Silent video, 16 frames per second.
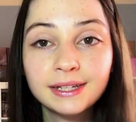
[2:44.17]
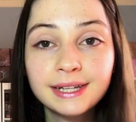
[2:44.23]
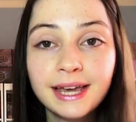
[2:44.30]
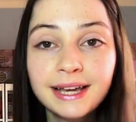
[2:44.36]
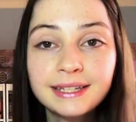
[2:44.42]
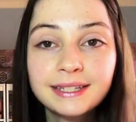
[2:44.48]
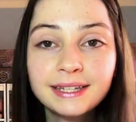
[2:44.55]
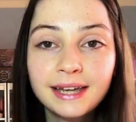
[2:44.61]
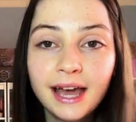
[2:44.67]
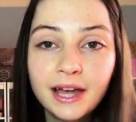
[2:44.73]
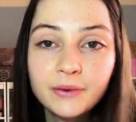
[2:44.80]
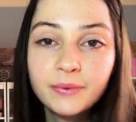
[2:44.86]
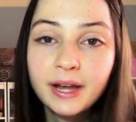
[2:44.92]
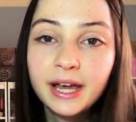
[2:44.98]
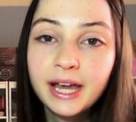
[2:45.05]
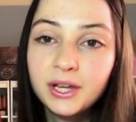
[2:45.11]
Next, I
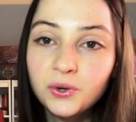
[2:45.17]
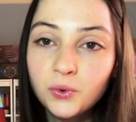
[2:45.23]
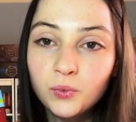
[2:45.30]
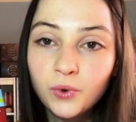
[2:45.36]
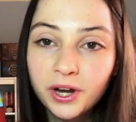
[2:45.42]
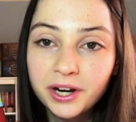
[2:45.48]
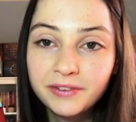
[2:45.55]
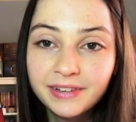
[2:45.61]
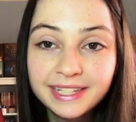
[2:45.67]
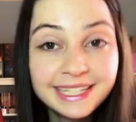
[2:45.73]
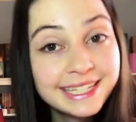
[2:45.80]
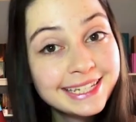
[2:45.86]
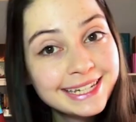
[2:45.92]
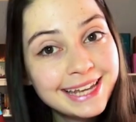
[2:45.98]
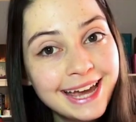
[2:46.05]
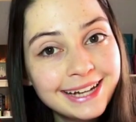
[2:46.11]
read One of Us
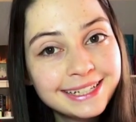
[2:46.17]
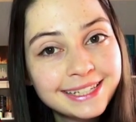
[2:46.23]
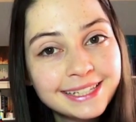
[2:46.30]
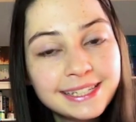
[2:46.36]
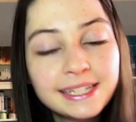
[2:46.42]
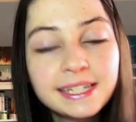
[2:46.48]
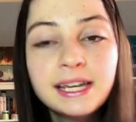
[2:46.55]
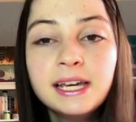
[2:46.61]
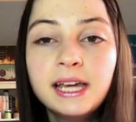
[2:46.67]
is Next,